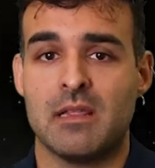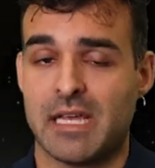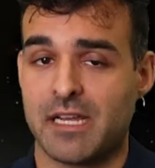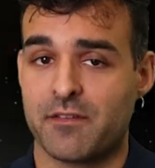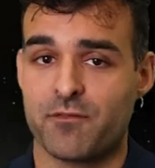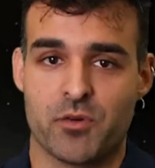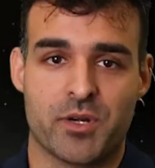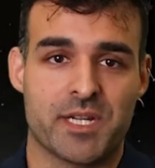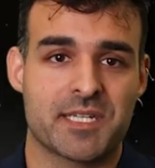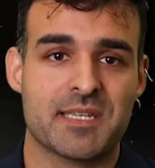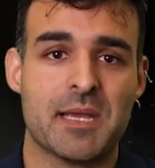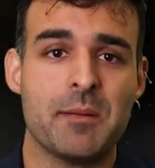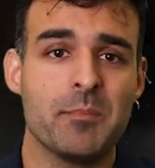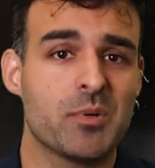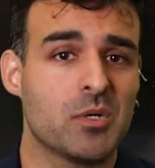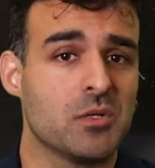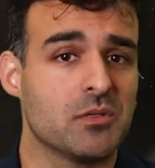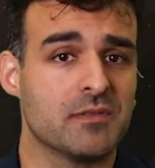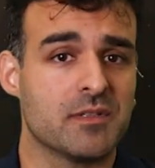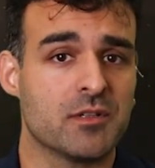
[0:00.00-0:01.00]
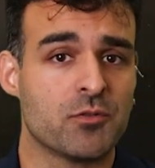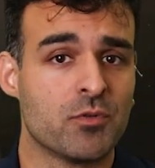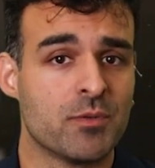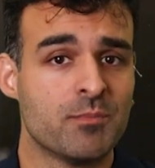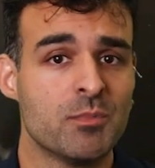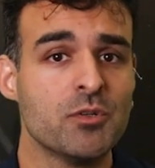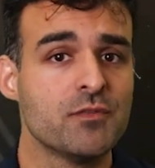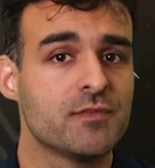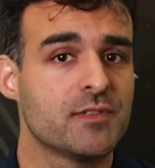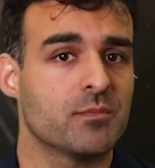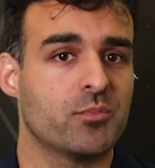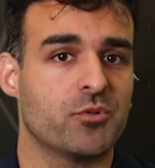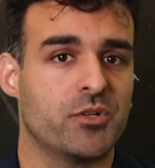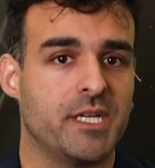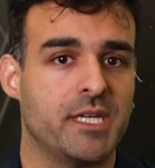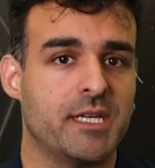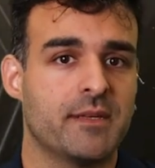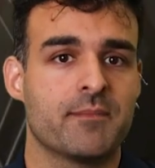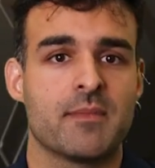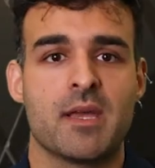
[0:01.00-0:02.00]
Like for example, the
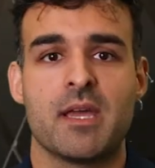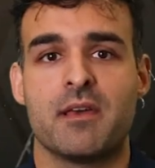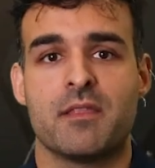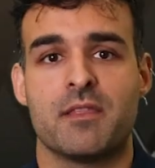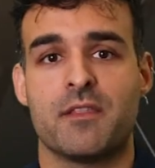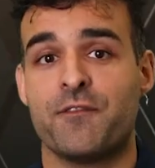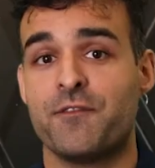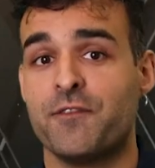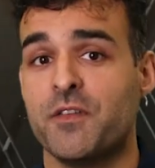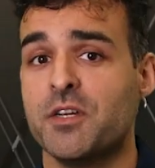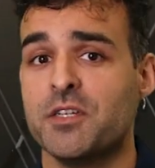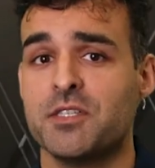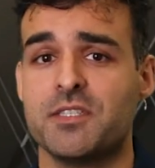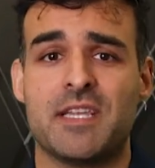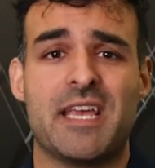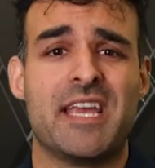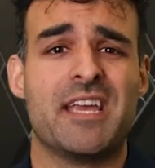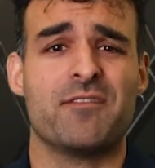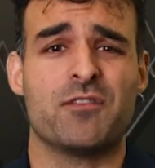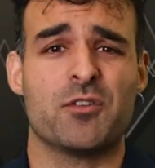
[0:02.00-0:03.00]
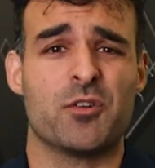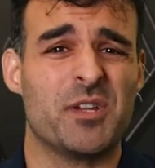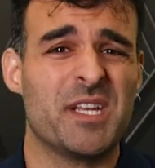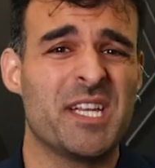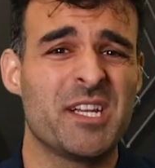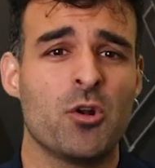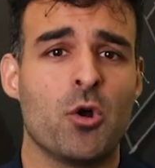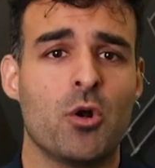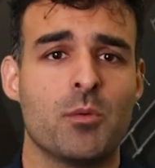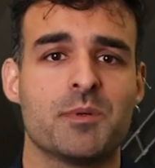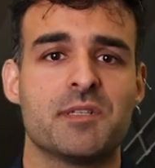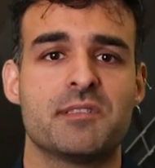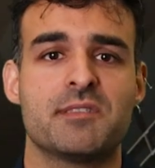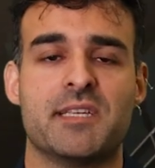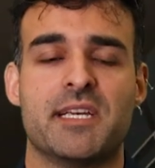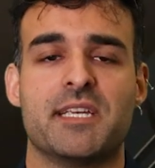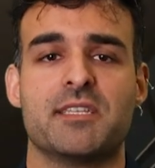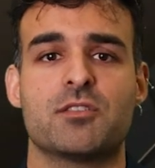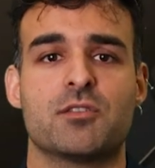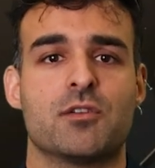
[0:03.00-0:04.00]
RemoveDEBRIS, the first ever in-orbit
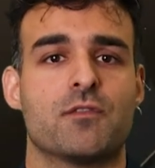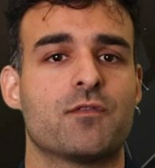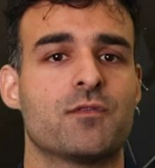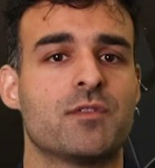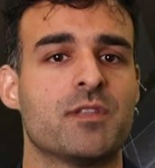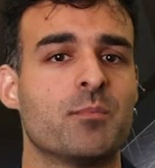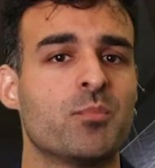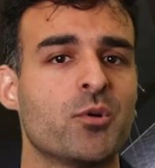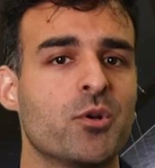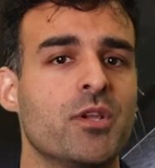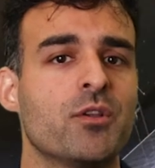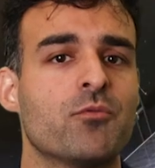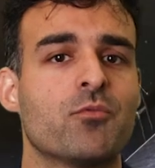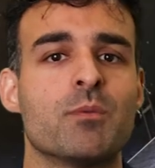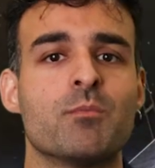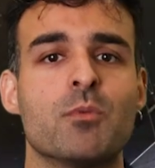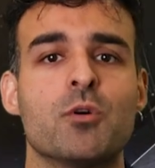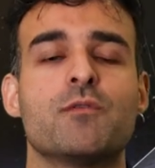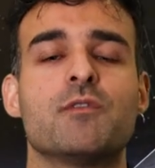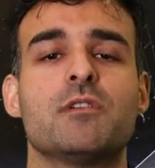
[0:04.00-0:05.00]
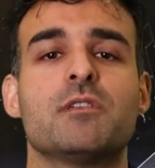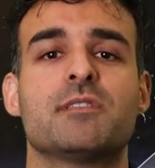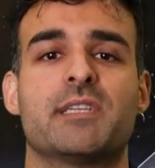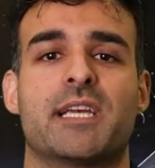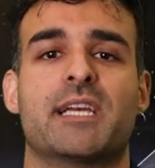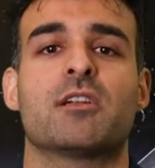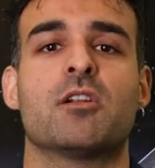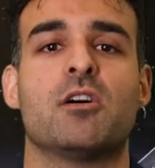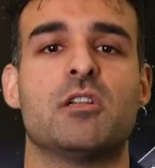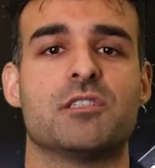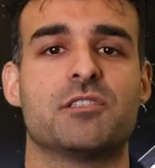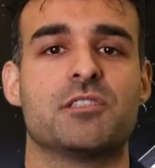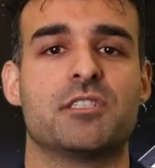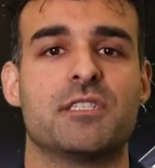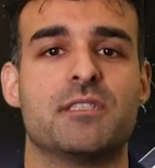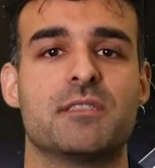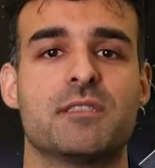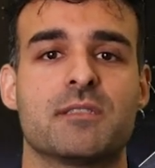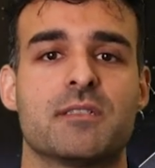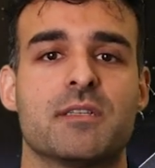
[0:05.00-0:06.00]
test of debris removal
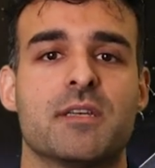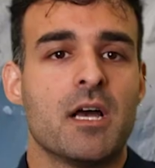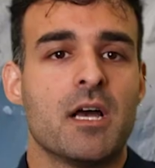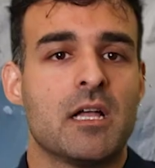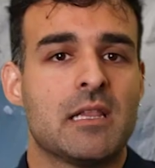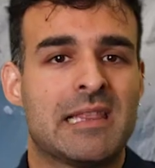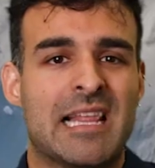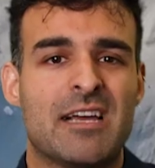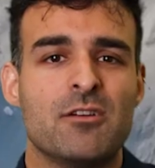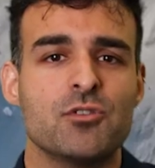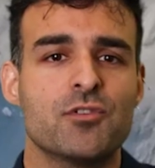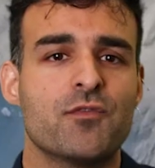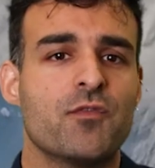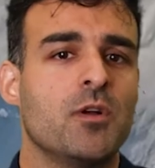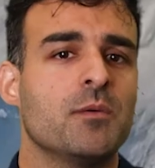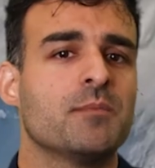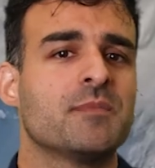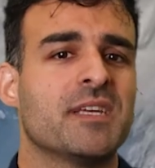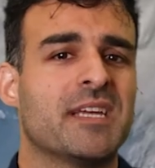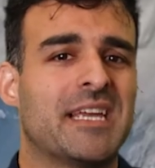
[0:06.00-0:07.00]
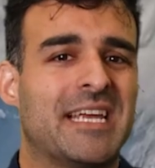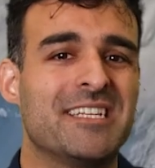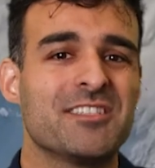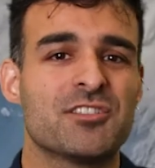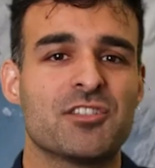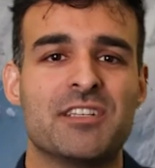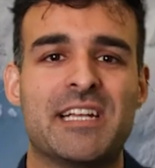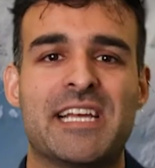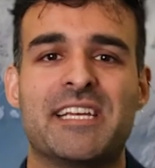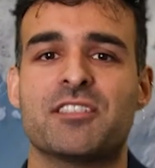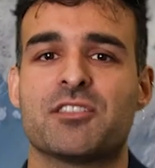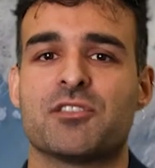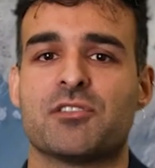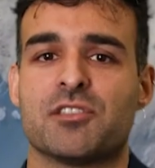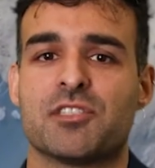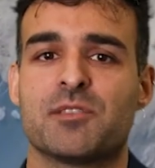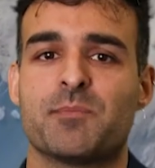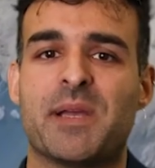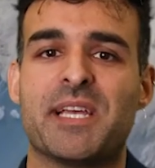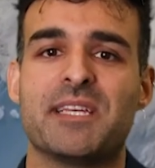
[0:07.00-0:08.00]
technologies. Launched from the
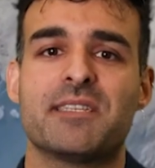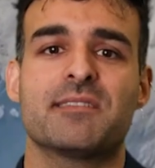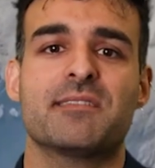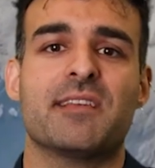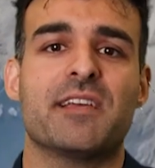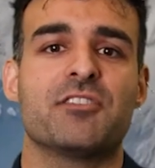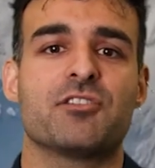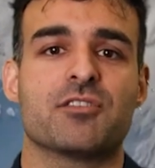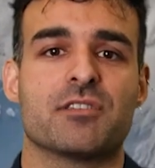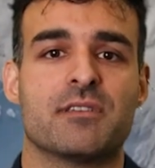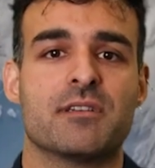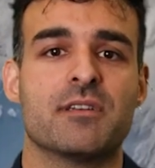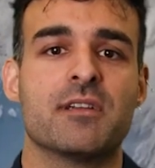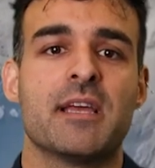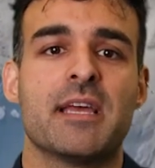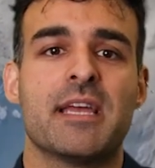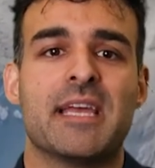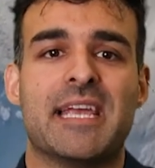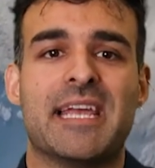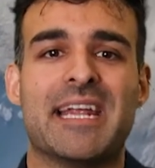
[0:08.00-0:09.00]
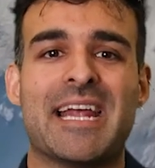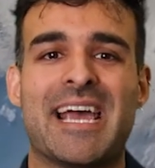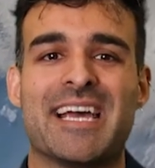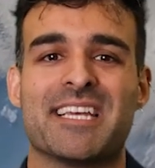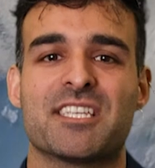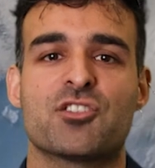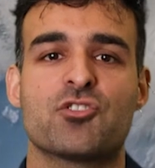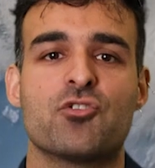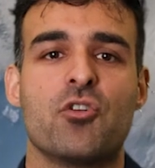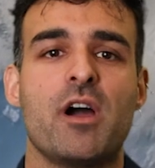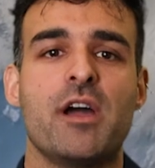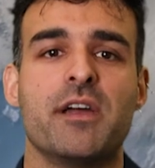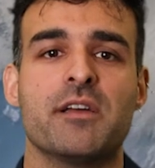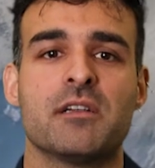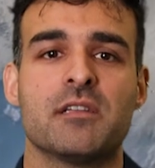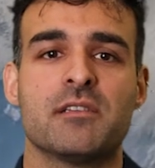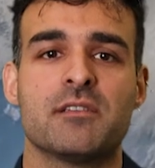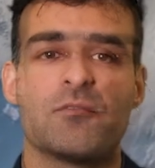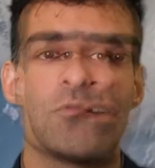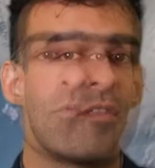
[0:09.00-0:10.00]
International Space Station, it has
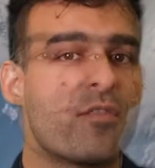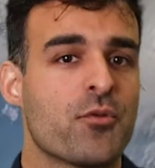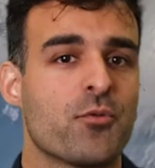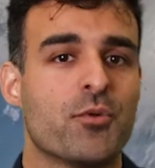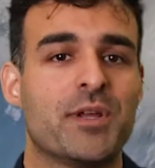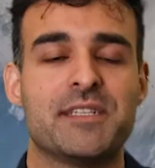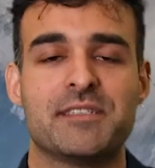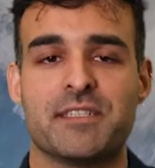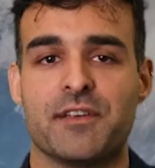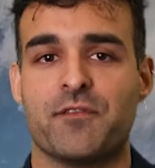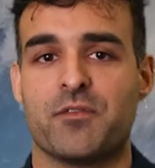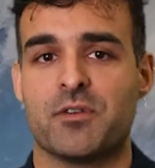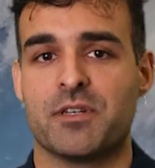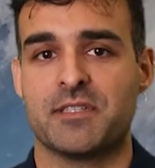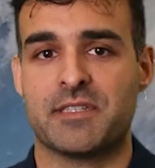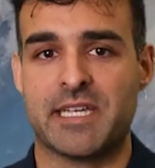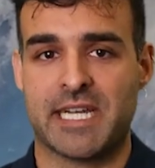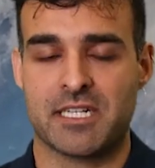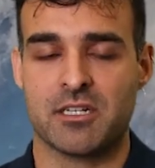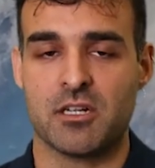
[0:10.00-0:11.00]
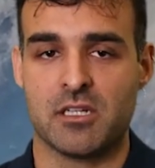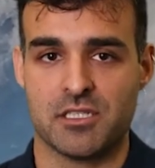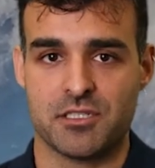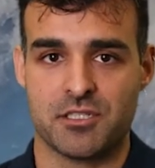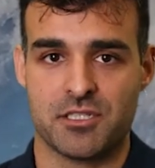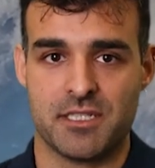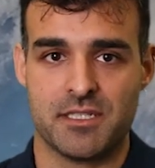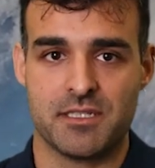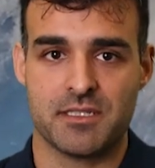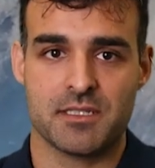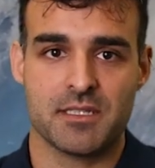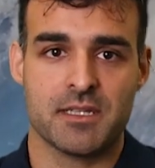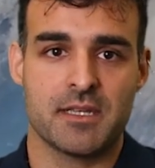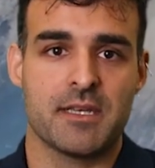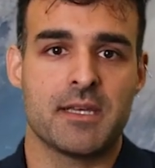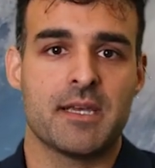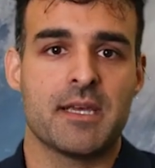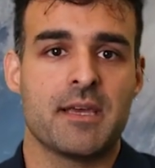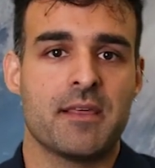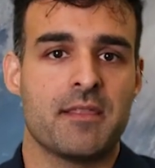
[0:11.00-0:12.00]
trialed three different technologies.
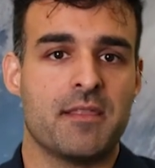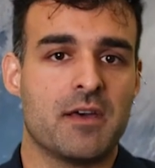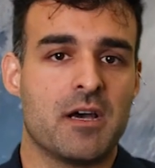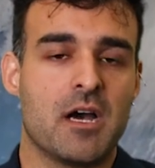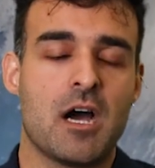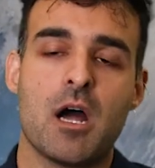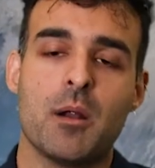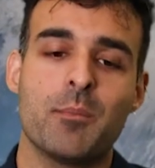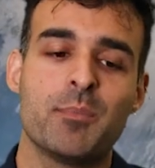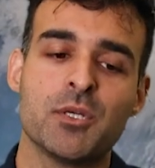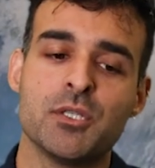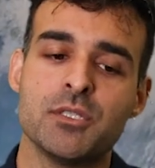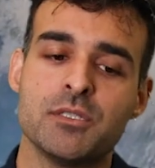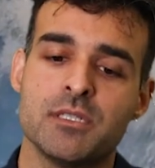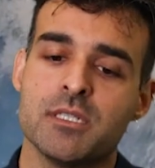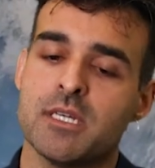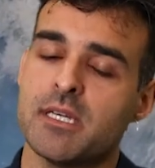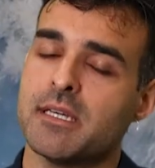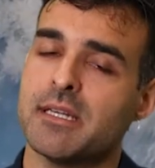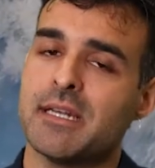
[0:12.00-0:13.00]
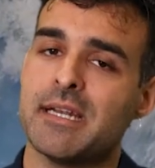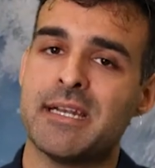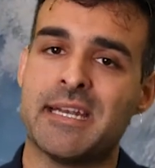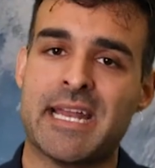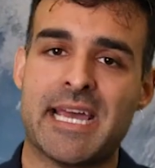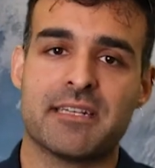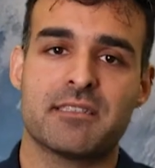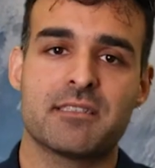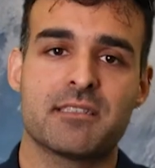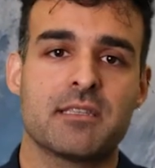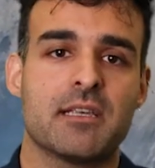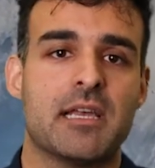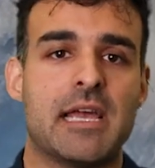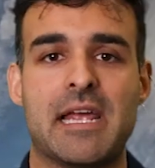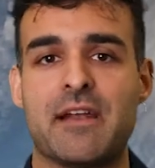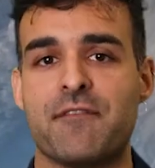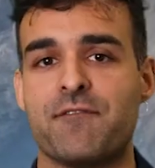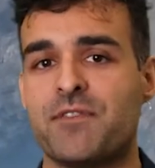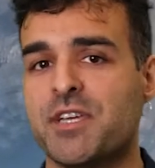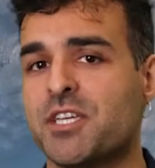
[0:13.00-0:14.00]
The Harpoon, Net
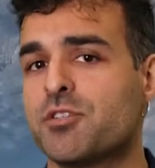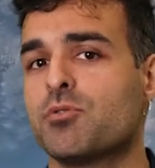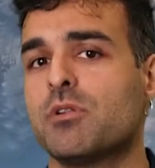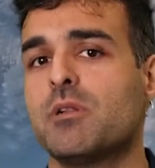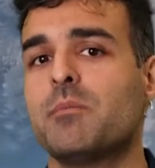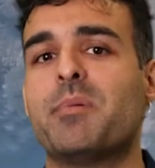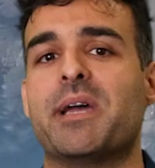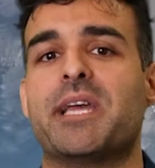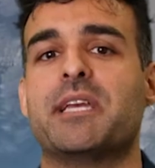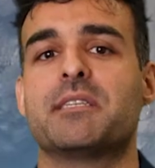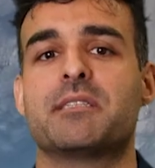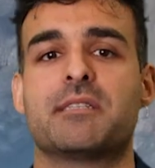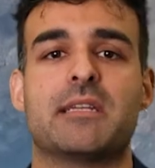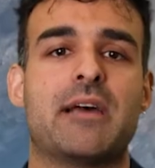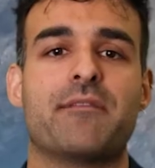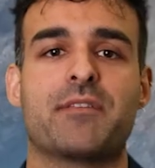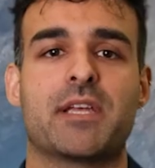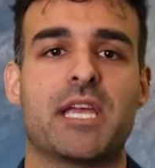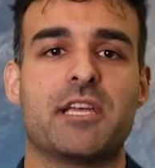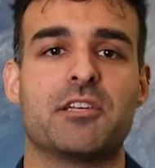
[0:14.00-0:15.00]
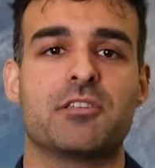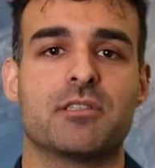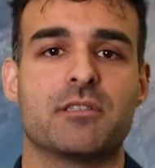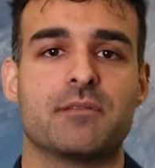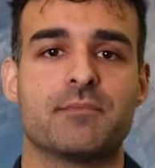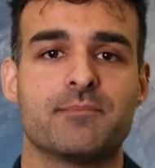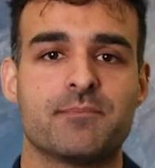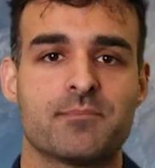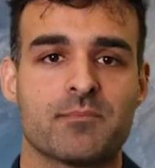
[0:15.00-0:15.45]
and visual-based navigation.